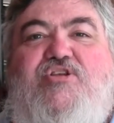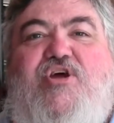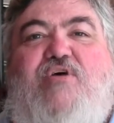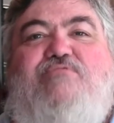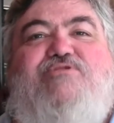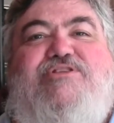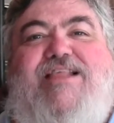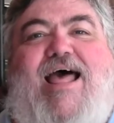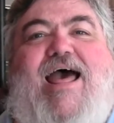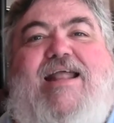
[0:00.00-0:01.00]
Don't
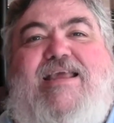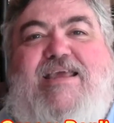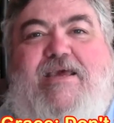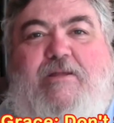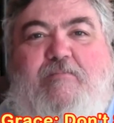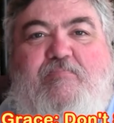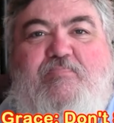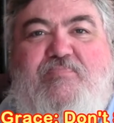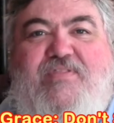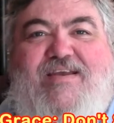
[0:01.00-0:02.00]
Slide In.
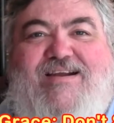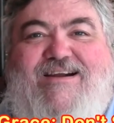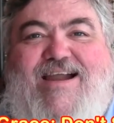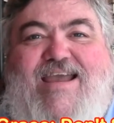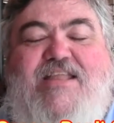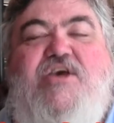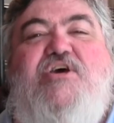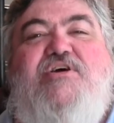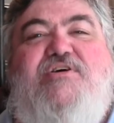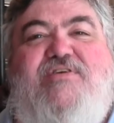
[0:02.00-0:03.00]
All right?
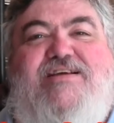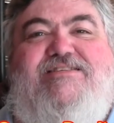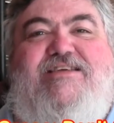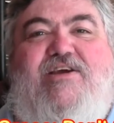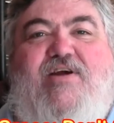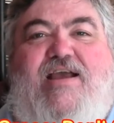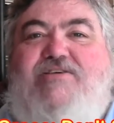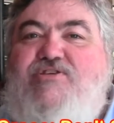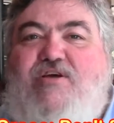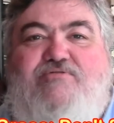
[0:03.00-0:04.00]
Greasy
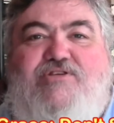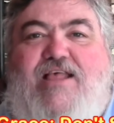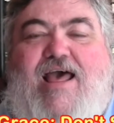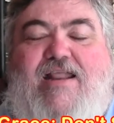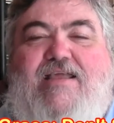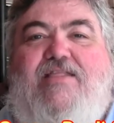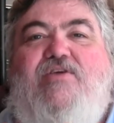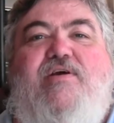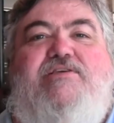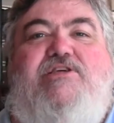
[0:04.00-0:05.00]
Grace, Don't Slide In. The
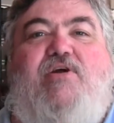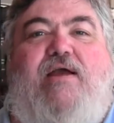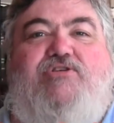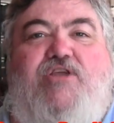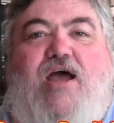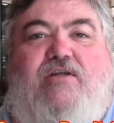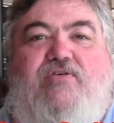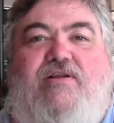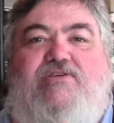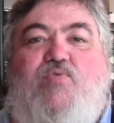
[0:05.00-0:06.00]
Greasy Grace
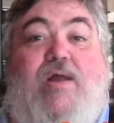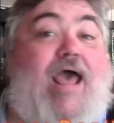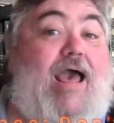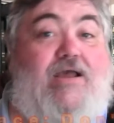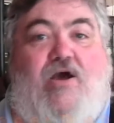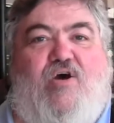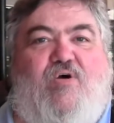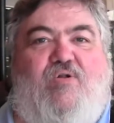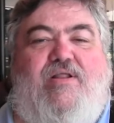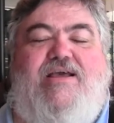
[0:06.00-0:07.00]
Doctrine is what I
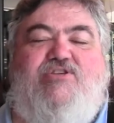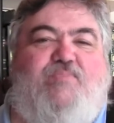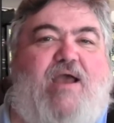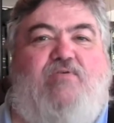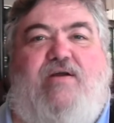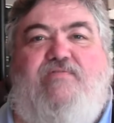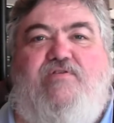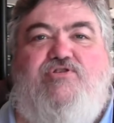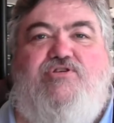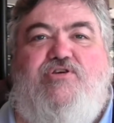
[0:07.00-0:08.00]
call, it's my
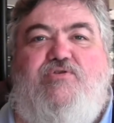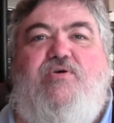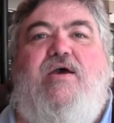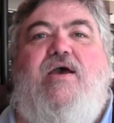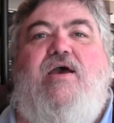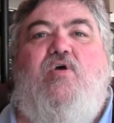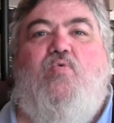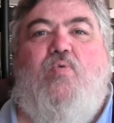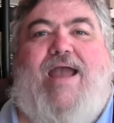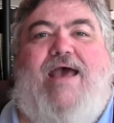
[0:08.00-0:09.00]
reference to,
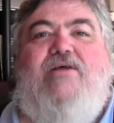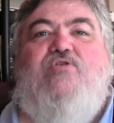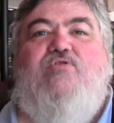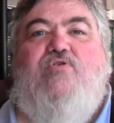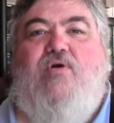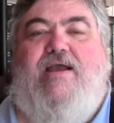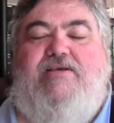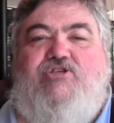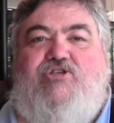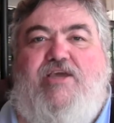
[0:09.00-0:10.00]
radical
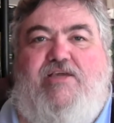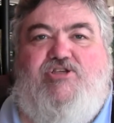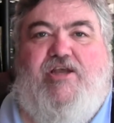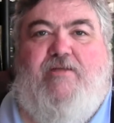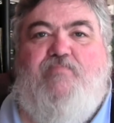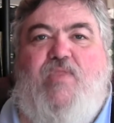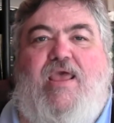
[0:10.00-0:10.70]
grace teaching.